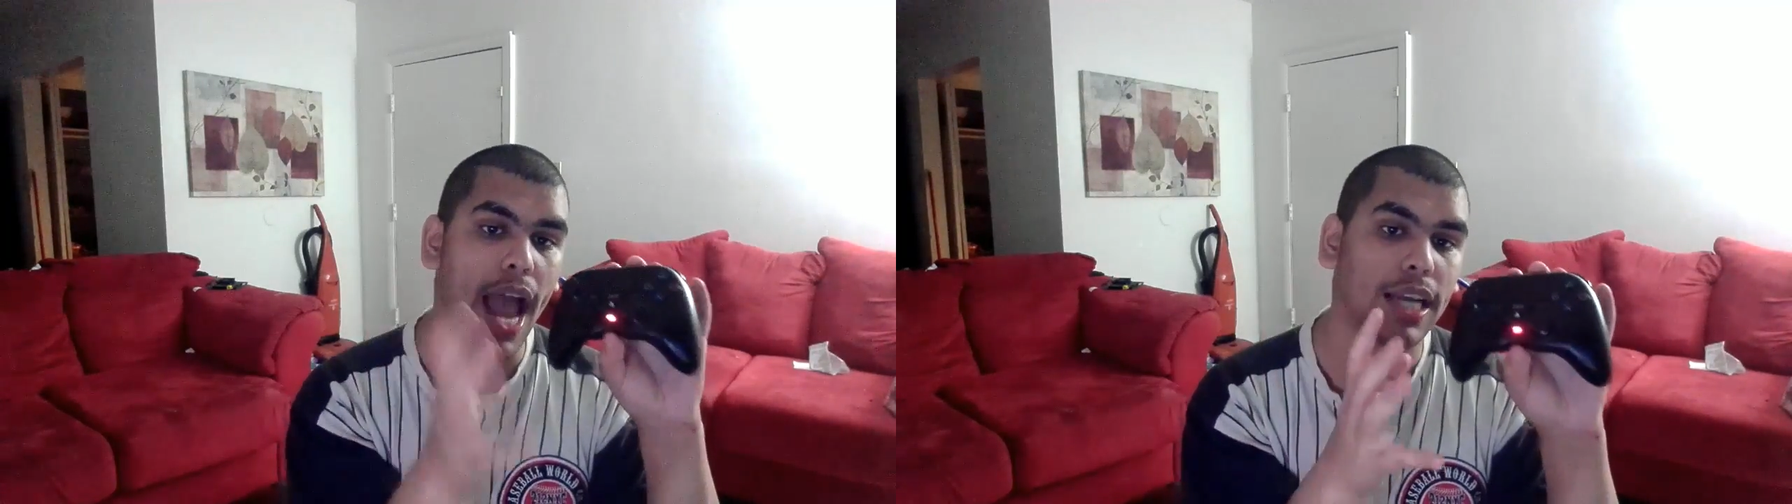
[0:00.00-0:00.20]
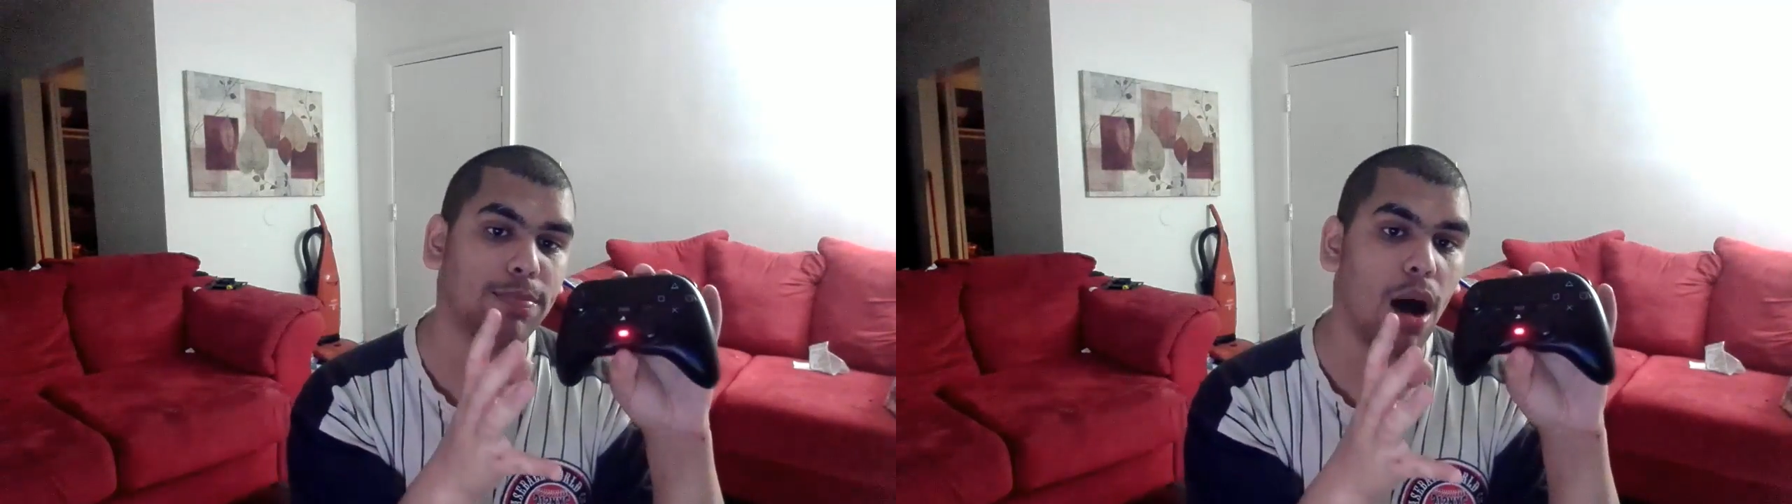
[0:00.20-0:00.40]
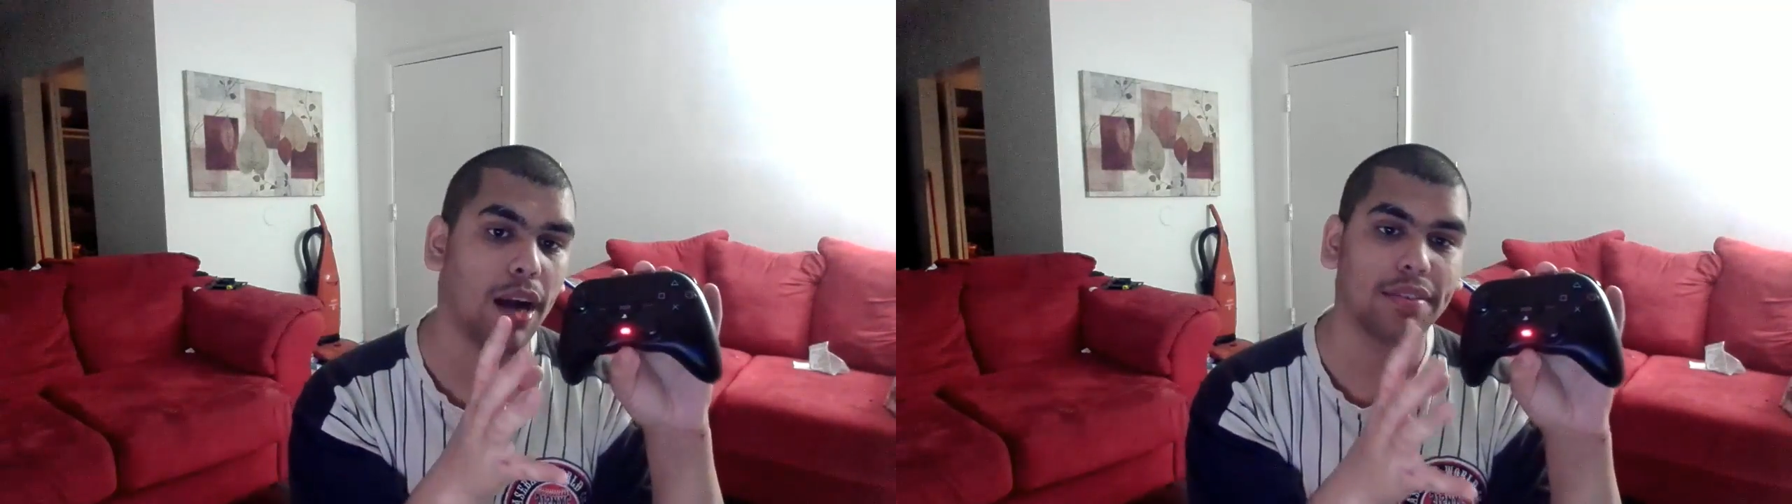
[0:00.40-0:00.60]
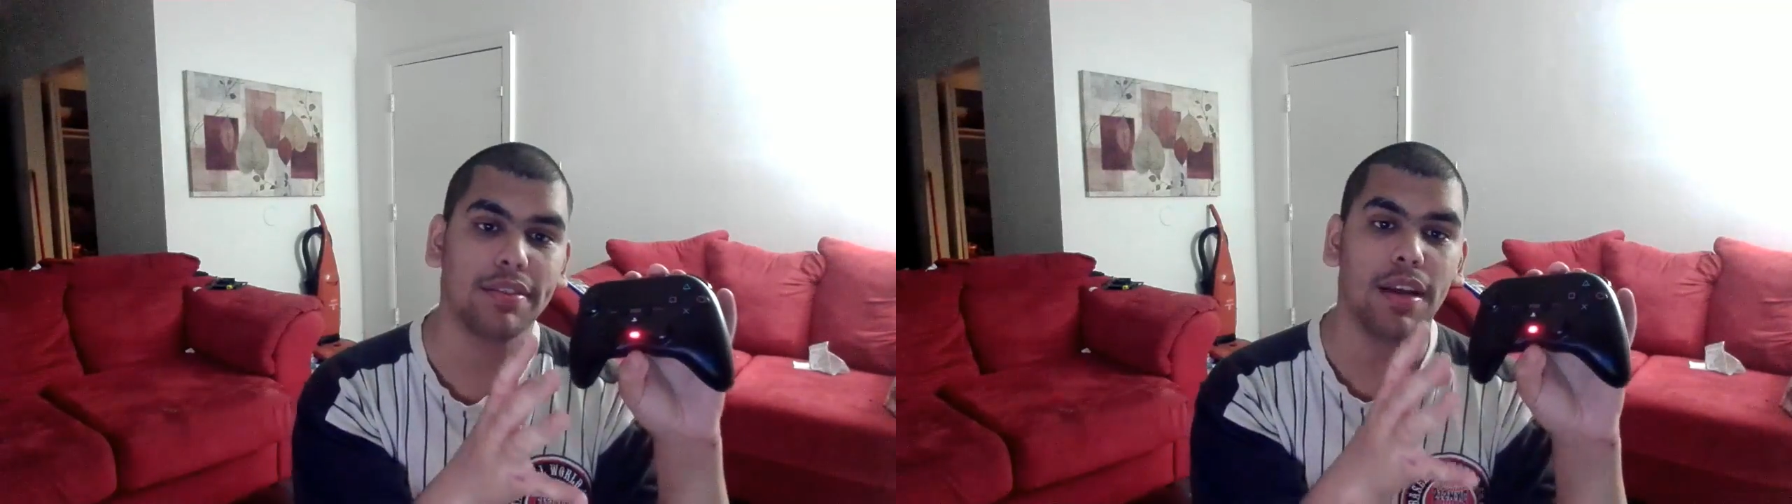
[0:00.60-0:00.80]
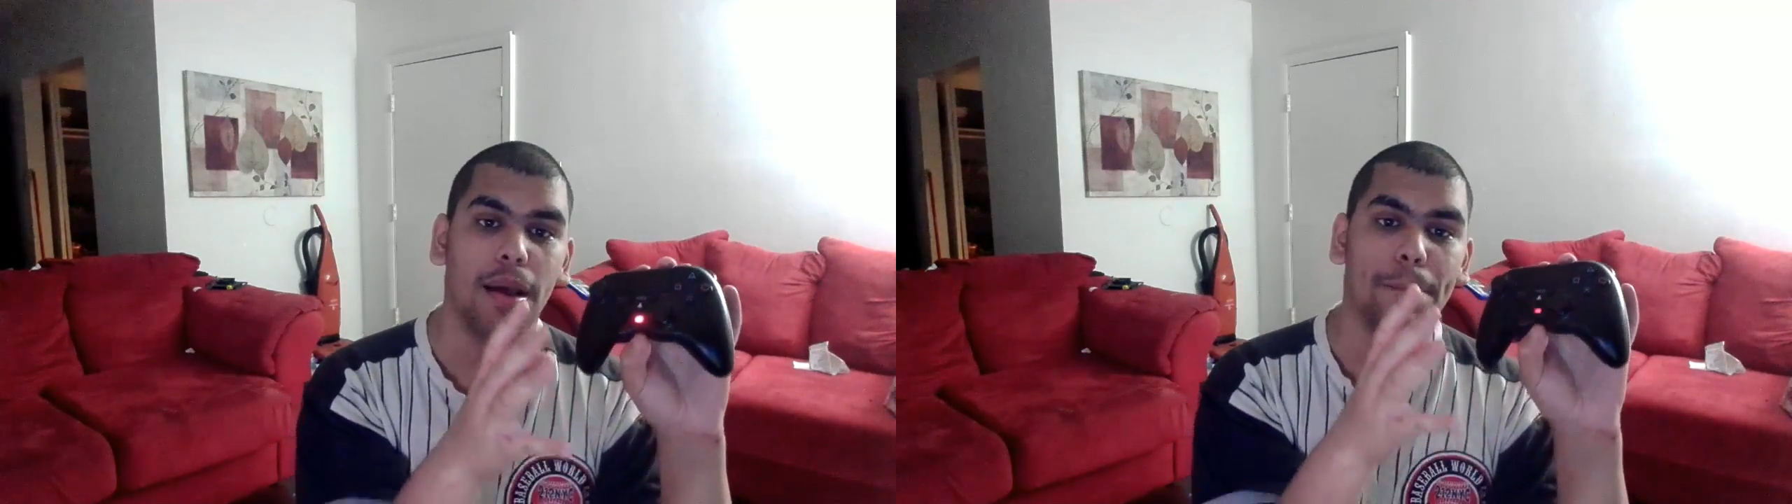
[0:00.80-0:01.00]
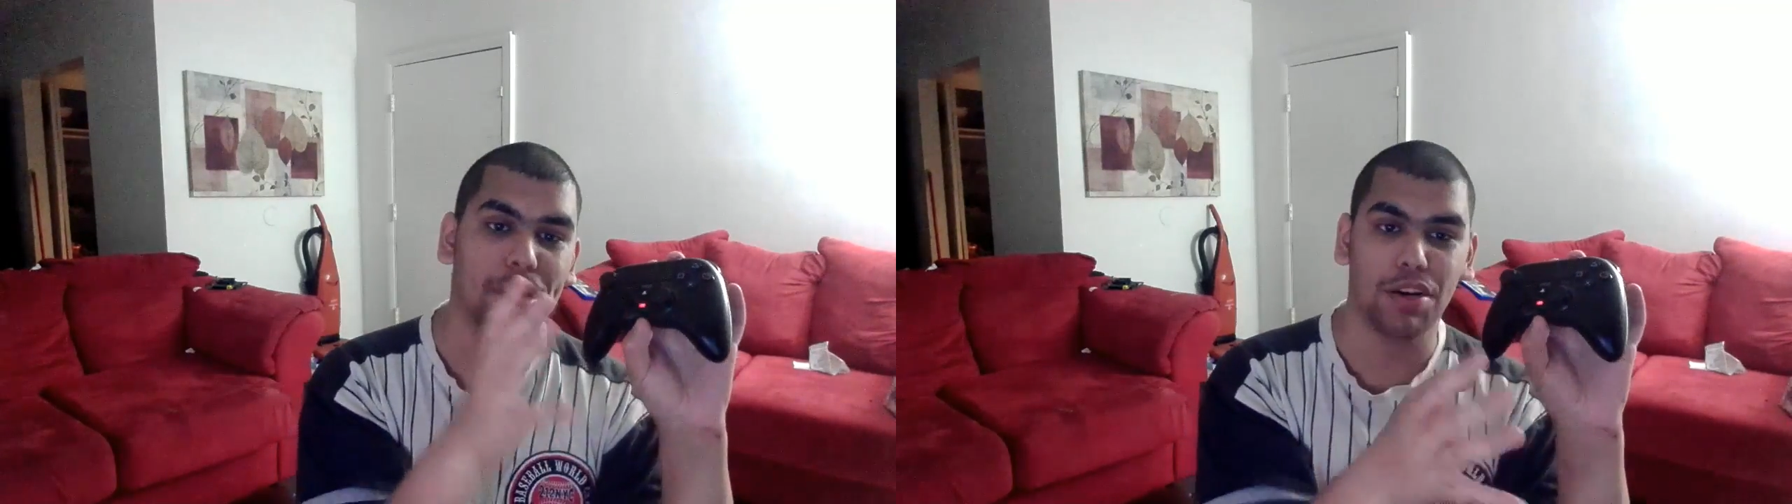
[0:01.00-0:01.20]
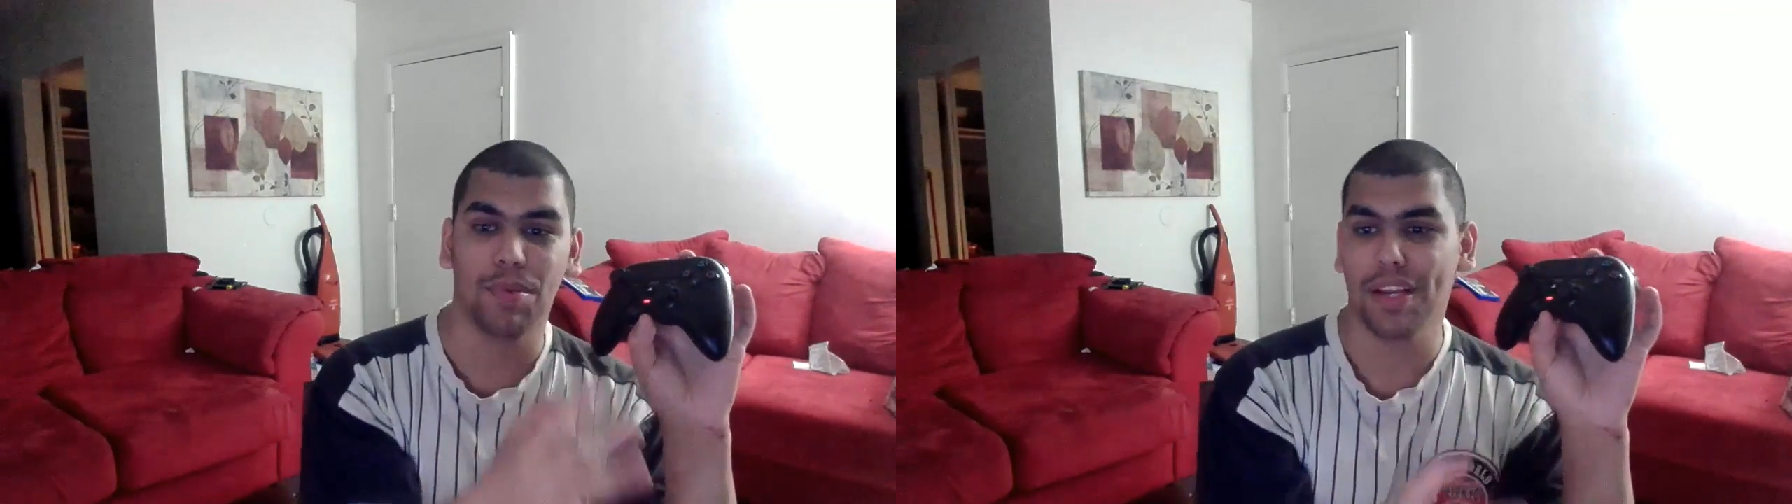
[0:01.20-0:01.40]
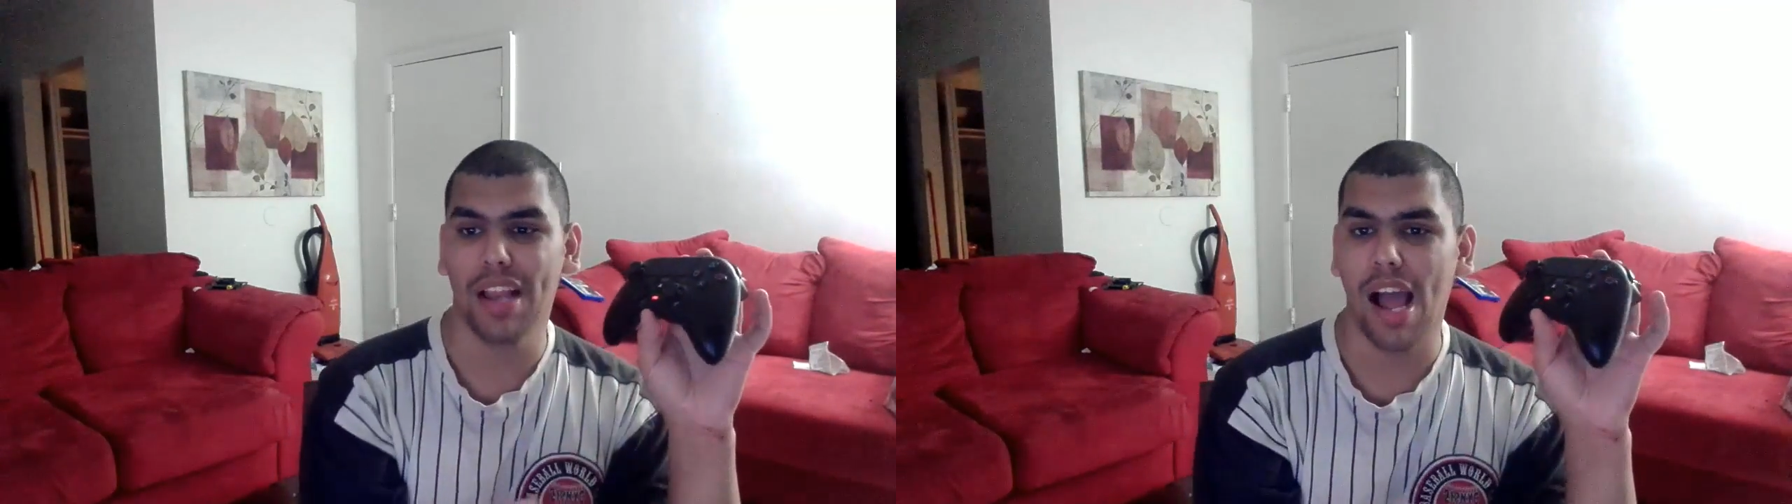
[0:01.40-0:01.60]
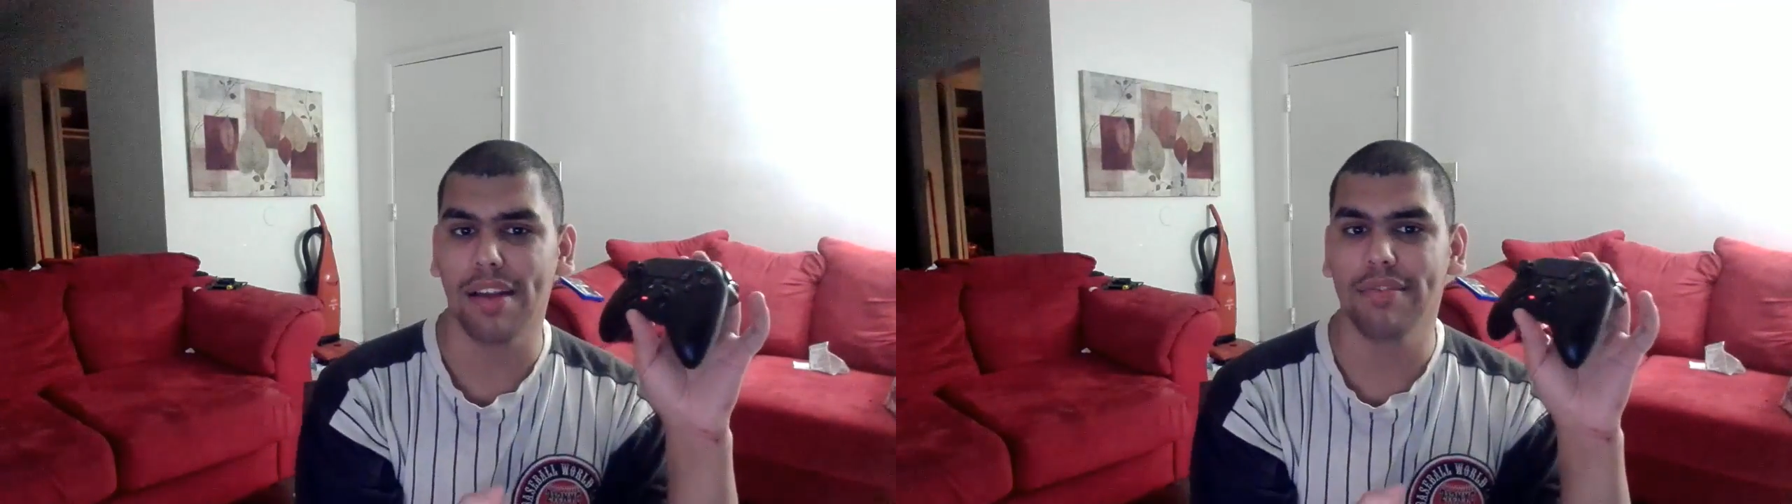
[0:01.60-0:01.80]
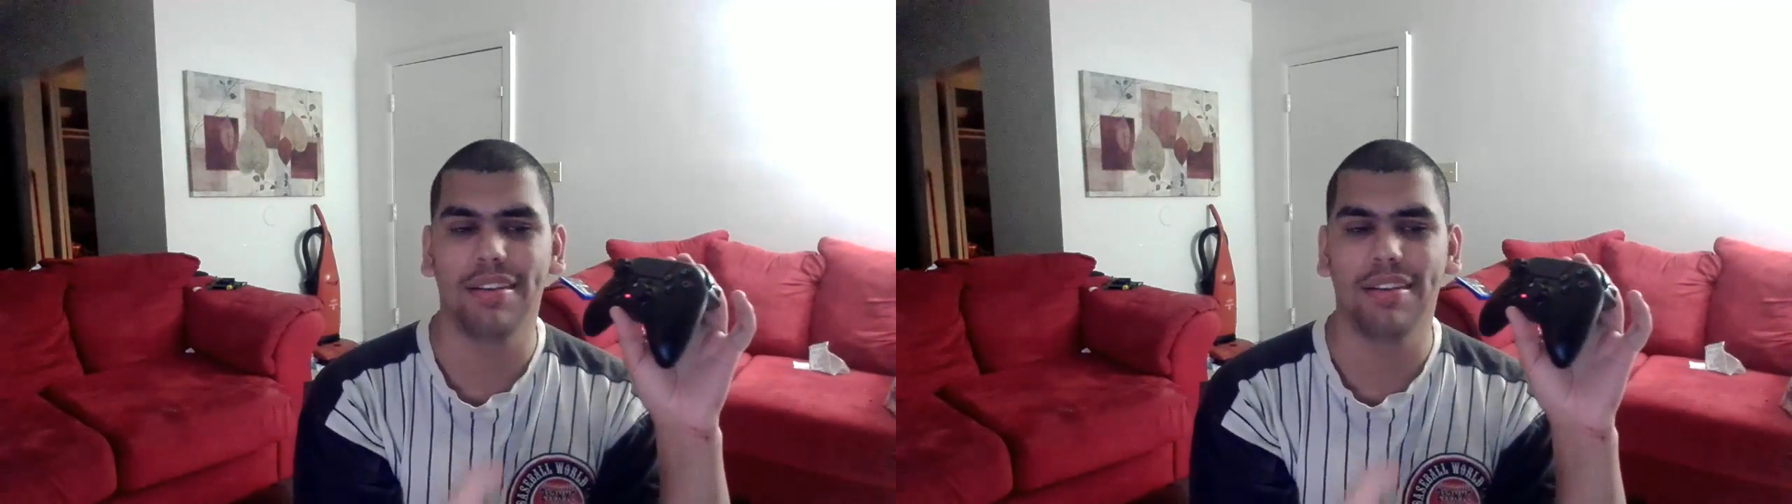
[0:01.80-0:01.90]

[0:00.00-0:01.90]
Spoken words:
Xbox, but you're really not.